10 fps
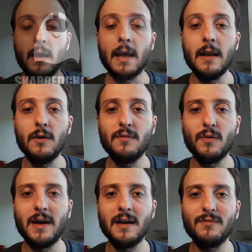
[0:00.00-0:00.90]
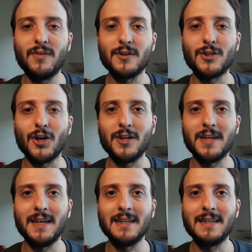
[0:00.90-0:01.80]
Hello everyone from
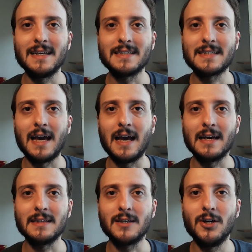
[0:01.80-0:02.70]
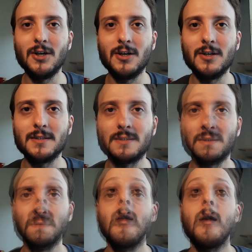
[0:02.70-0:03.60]
Tony the Skarred
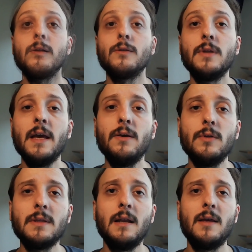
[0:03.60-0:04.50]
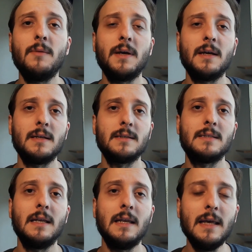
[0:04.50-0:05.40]
Ghost. Today
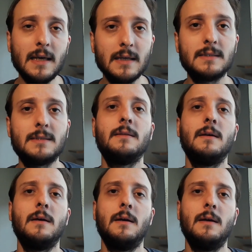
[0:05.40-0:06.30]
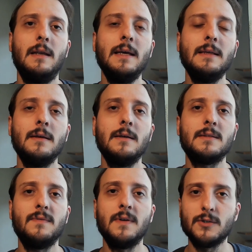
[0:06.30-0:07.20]
Ultraleapers released the
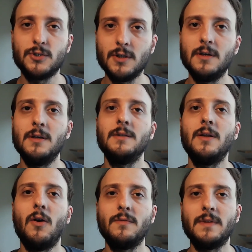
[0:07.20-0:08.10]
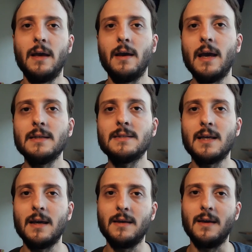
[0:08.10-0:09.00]
latest version of their
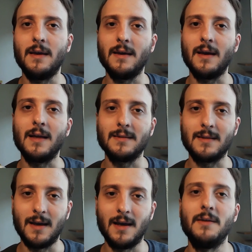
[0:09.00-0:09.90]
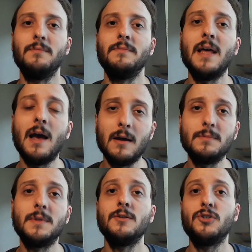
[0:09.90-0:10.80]
hand-tracking runtime,
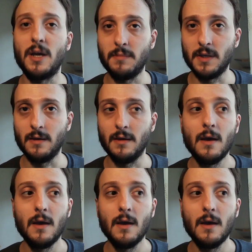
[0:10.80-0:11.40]
dubbed Gemini.